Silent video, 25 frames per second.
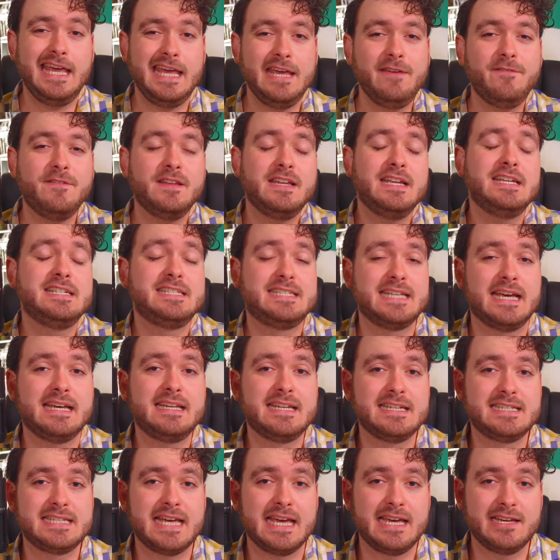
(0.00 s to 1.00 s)
Even in
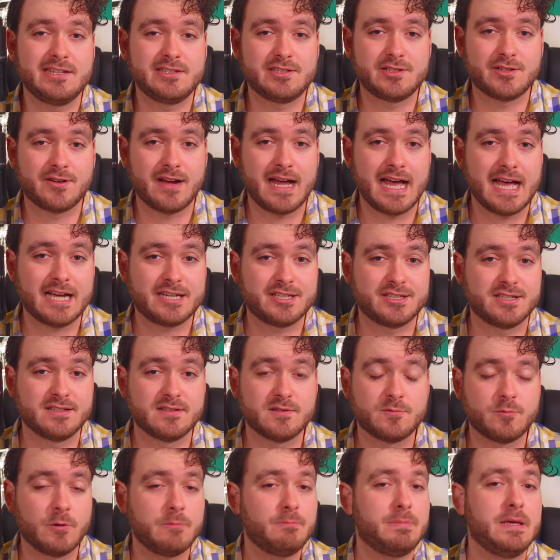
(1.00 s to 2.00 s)
day-to-day
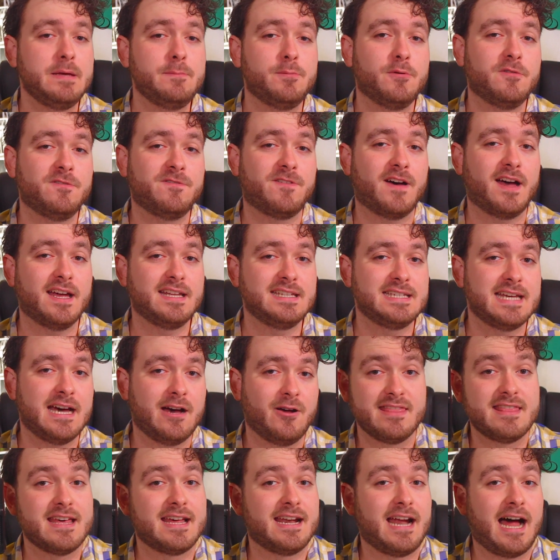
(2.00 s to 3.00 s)
interactions, when people find
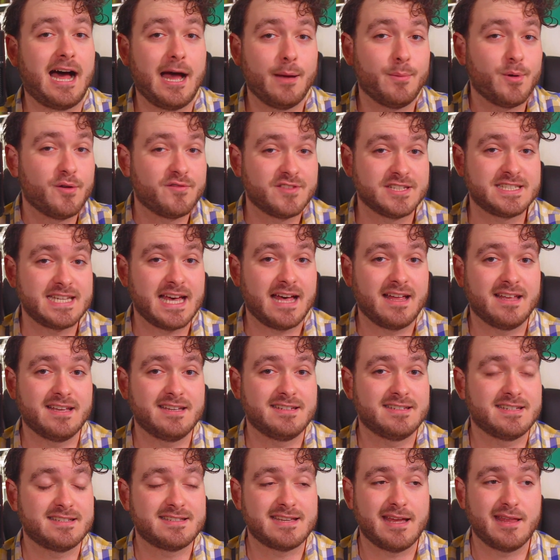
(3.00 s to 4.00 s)
out that I'm of
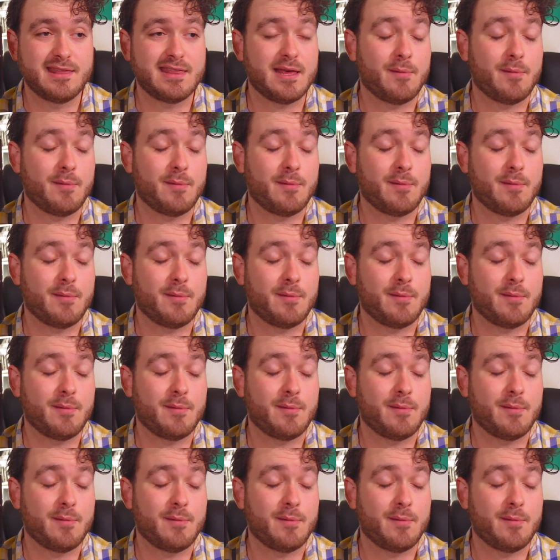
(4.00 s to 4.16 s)
Italian descent,